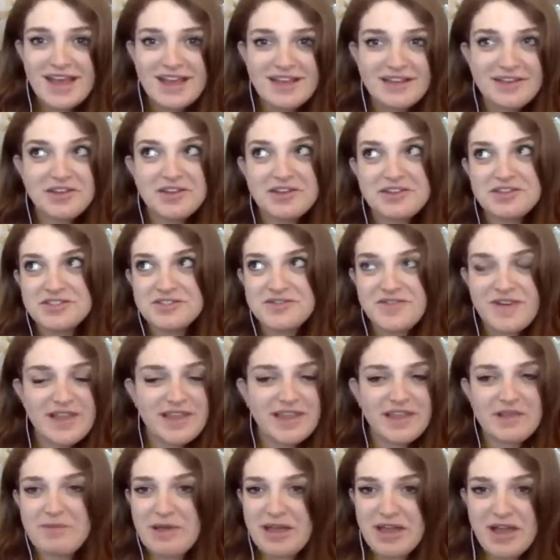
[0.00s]
And you can just
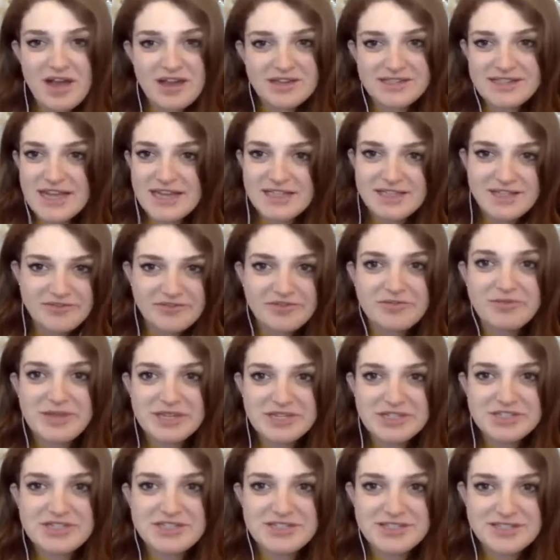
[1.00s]
find, like, my contact
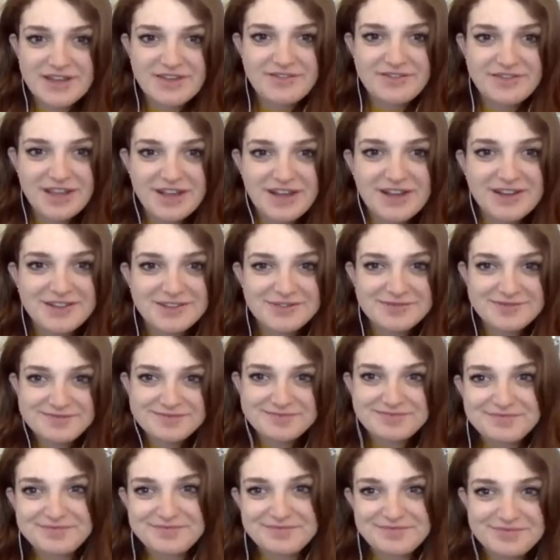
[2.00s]
information stuff there.
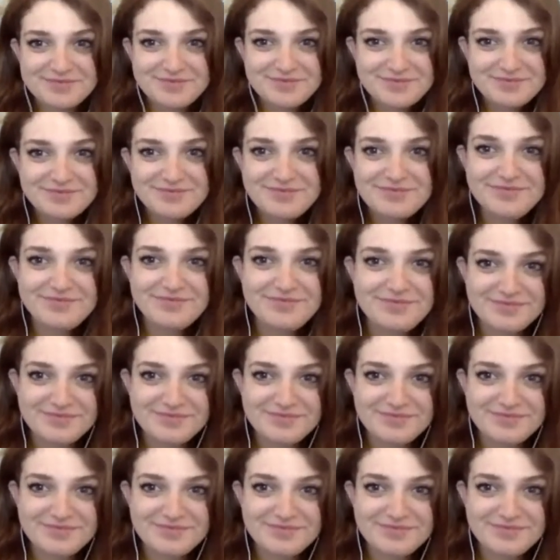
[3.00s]
Amazing.